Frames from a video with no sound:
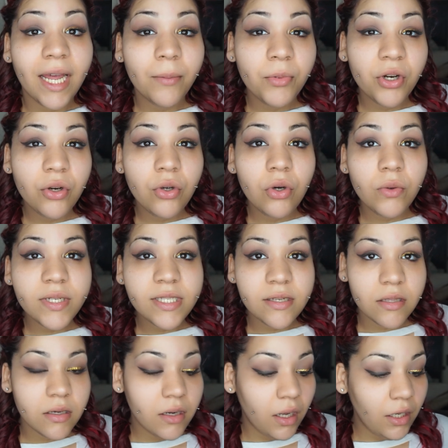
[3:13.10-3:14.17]
I'm gonna go into
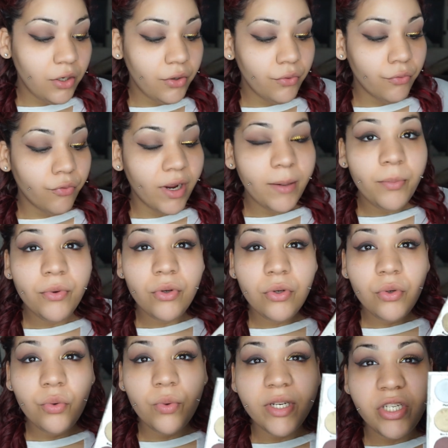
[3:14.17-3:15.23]
the color
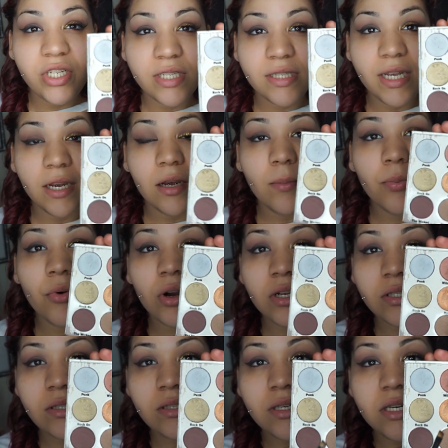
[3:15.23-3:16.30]
Rebel, which is like a
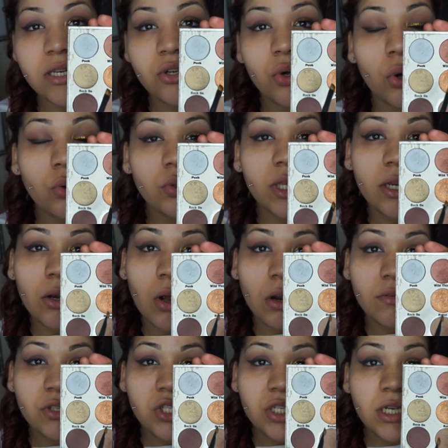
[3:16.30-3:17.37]
bronzy, golden,
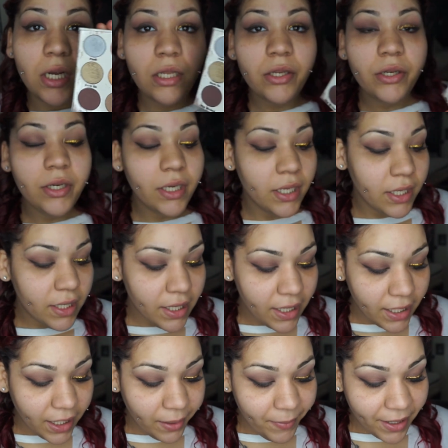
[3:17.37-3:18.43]
orangey color.
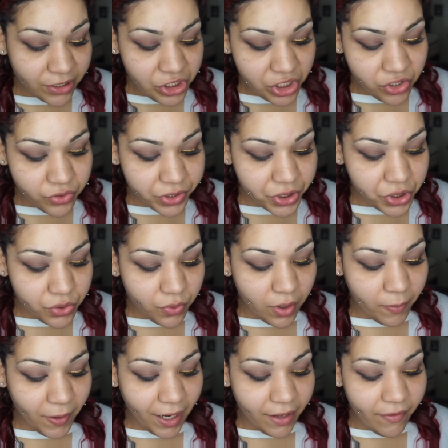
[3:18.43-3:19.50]
I'm actually going to
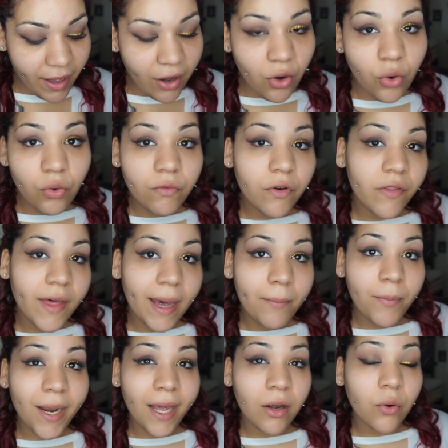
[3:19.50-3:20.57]
apply that over that
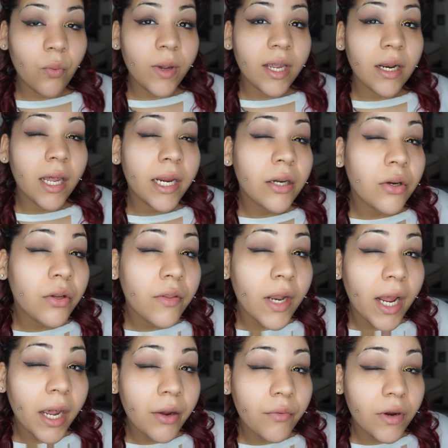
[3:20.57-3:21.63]
black wing liner that
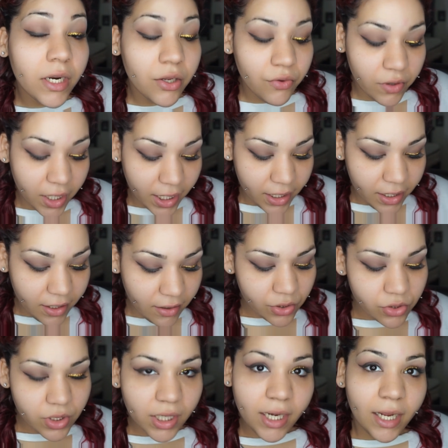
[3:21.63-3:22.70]
I already created.
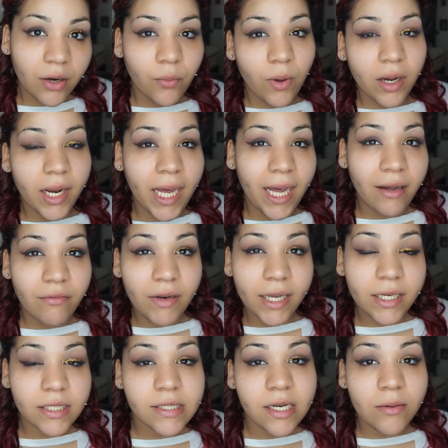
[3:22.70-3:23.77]
So I kind of want to have
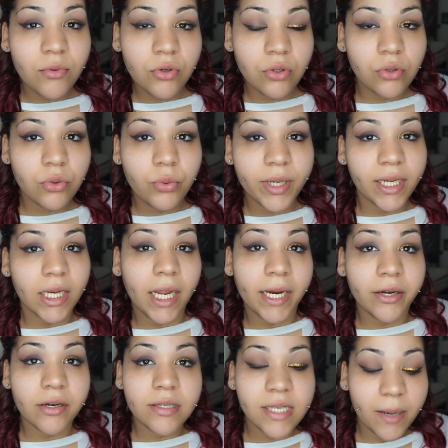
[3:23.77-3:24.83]
like a double wing
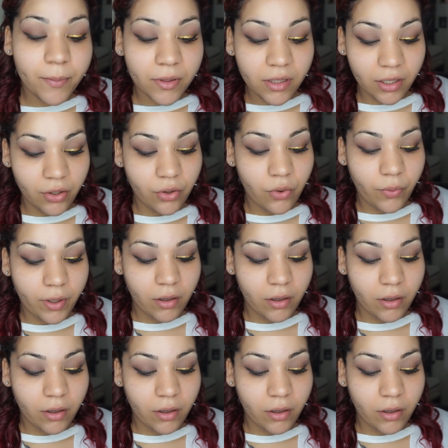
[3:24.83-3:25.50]
liner type of thing going